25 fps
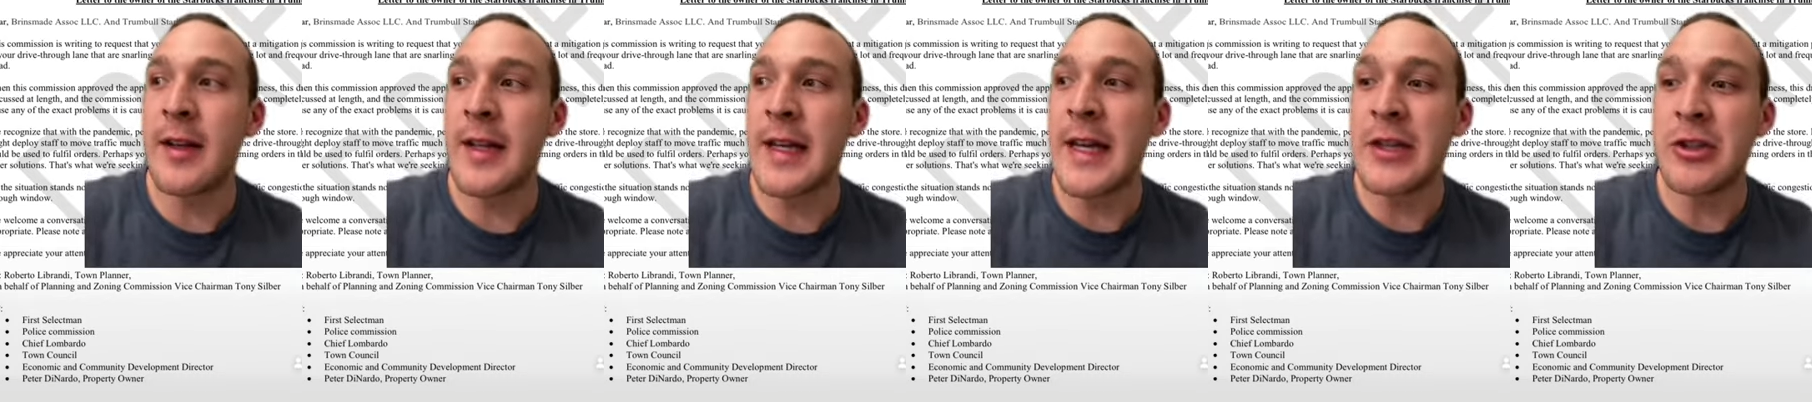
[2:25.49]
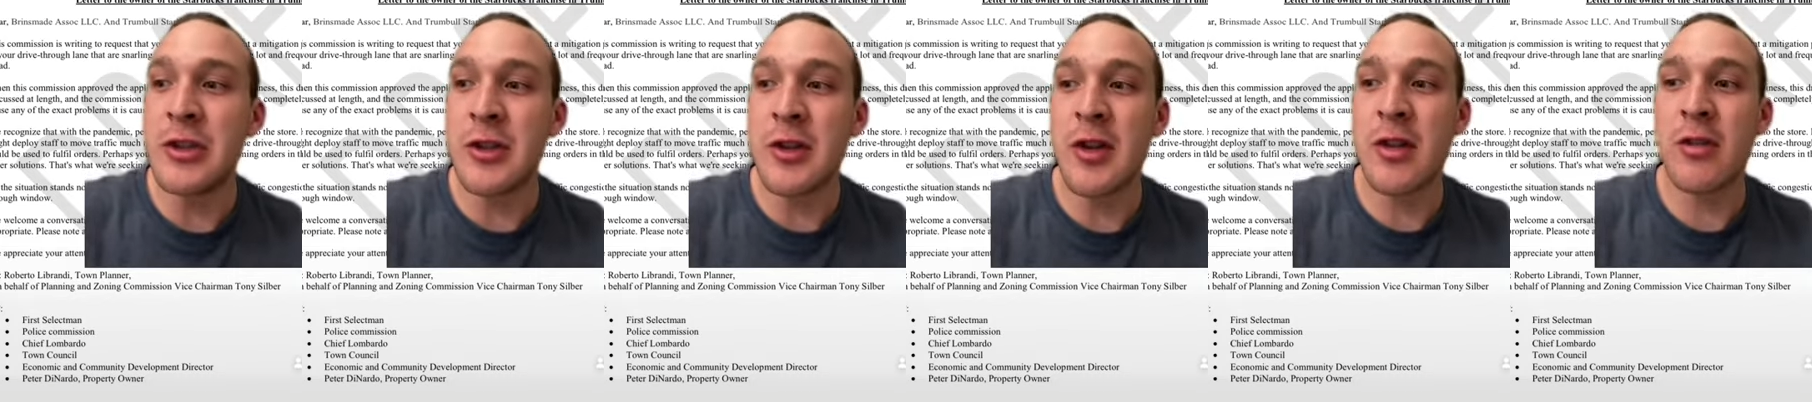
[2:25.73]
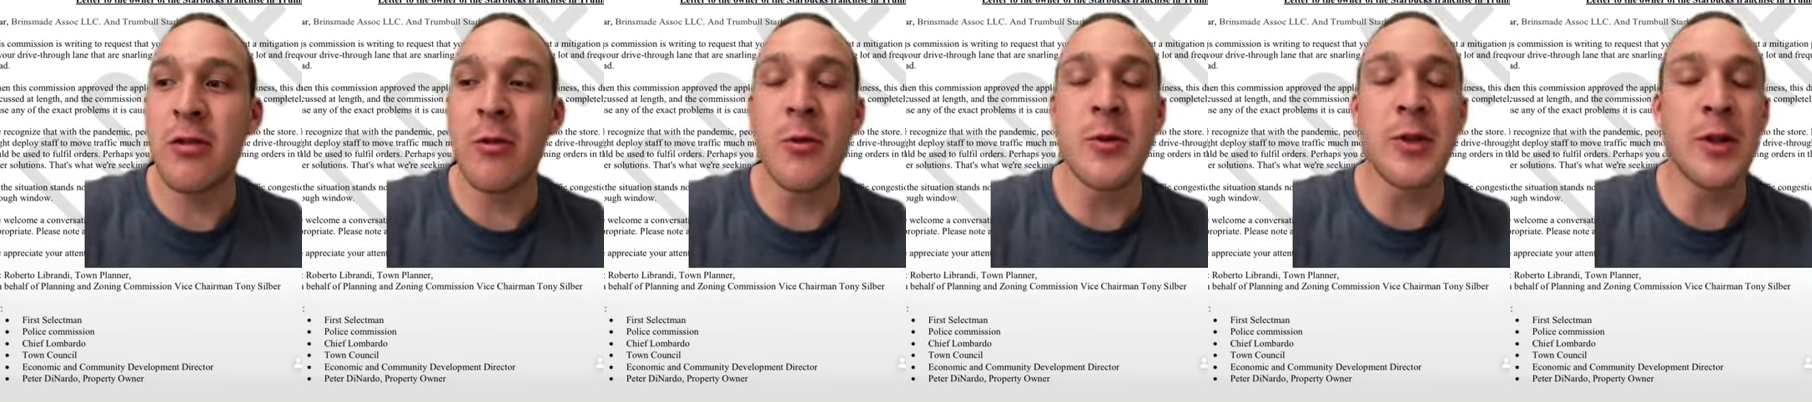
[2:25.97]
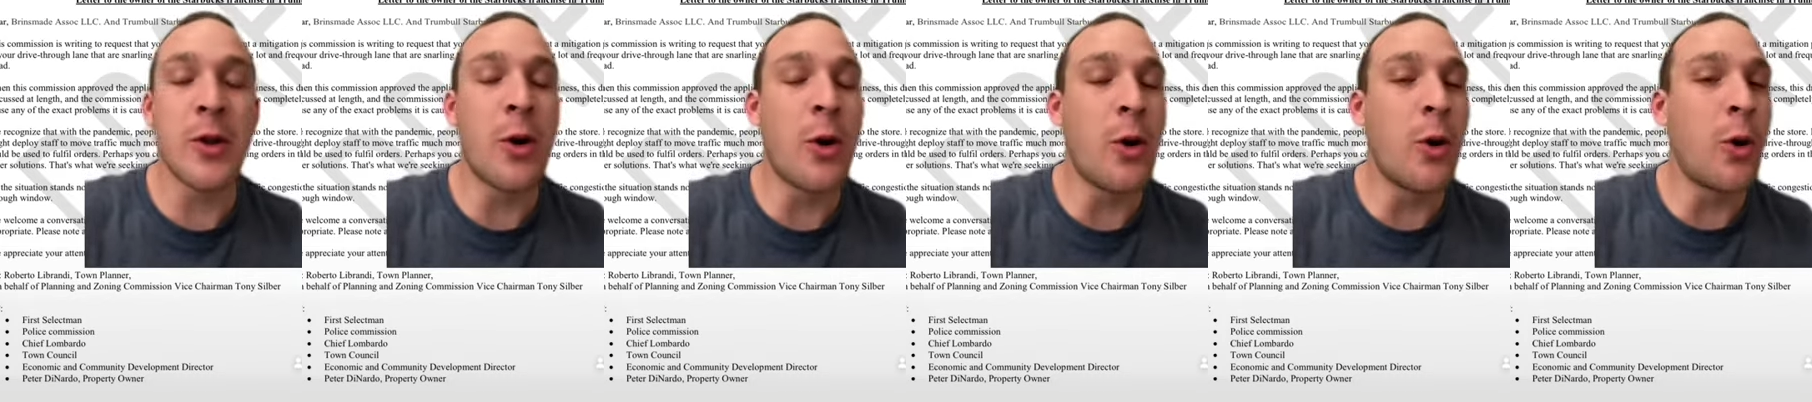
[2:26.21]
it just throws a
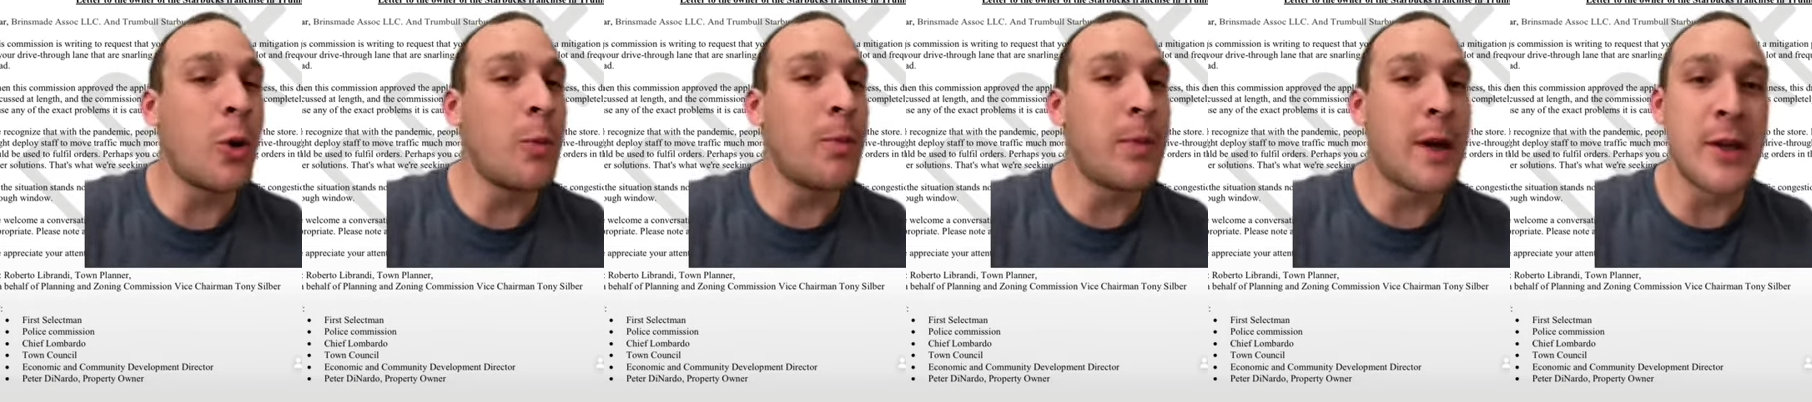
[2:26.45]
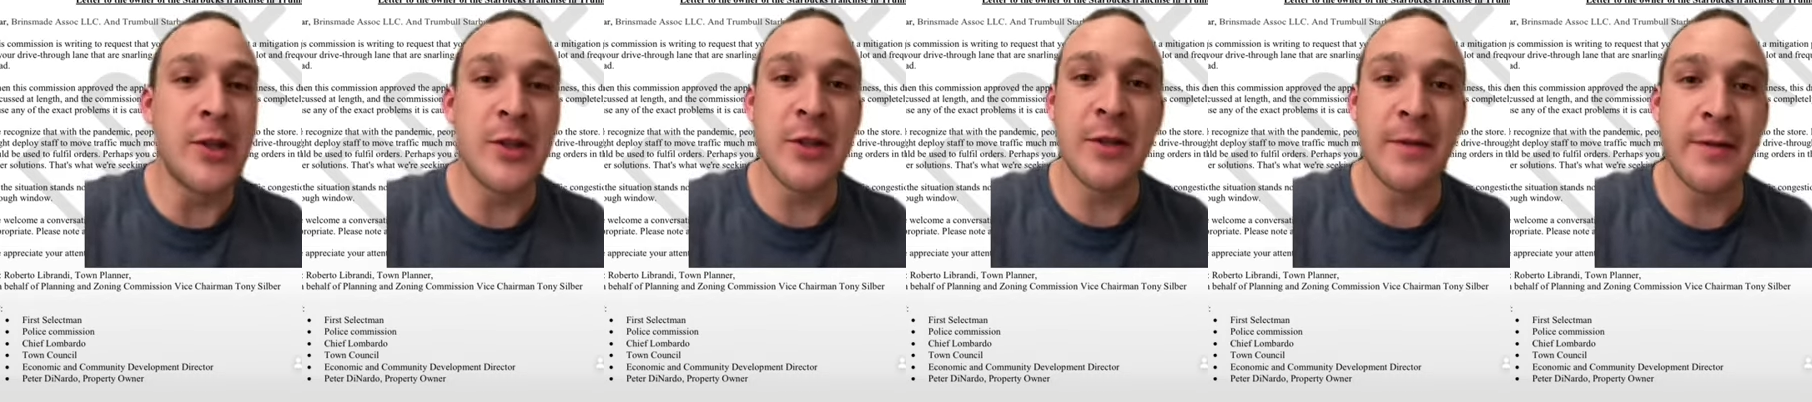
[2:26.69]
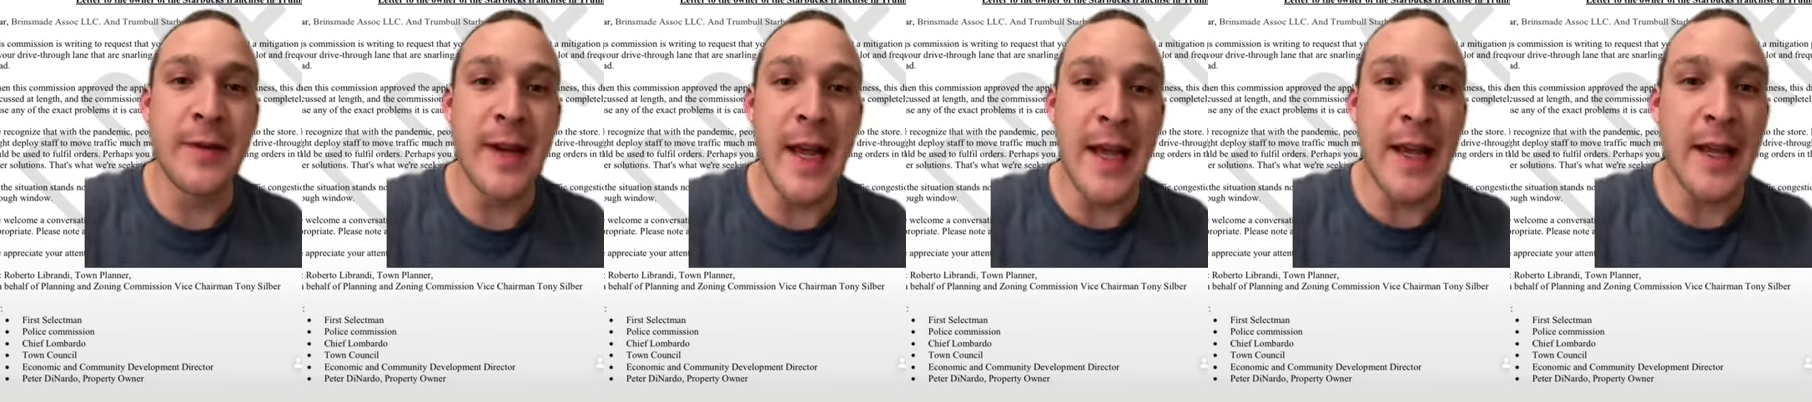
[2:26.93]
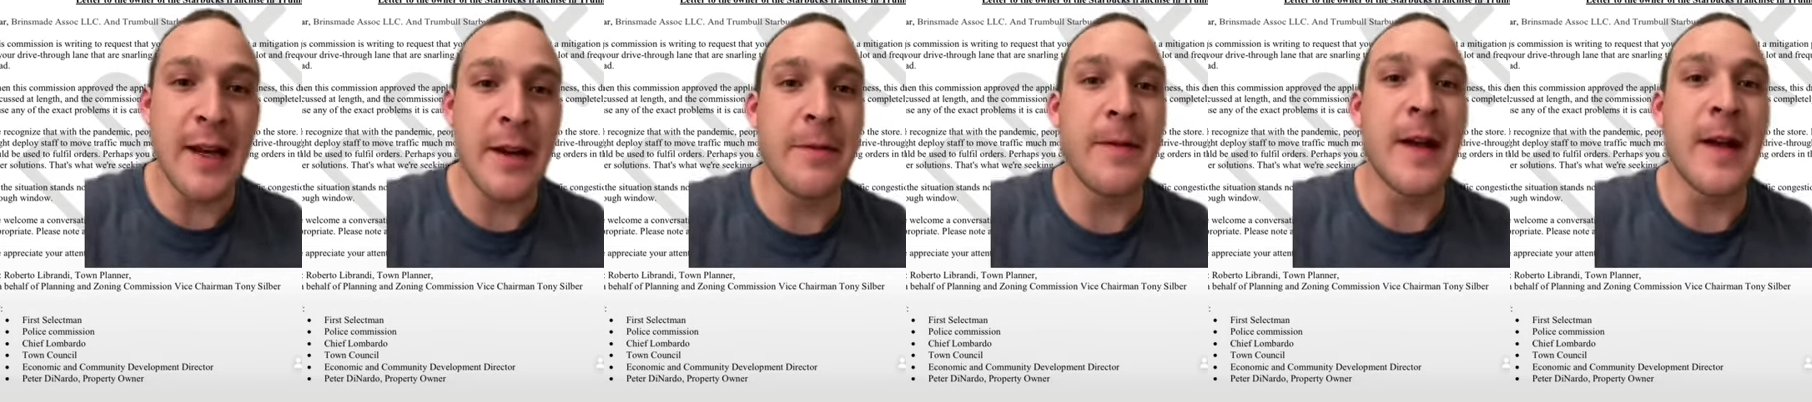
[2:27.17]
whole bunch of negative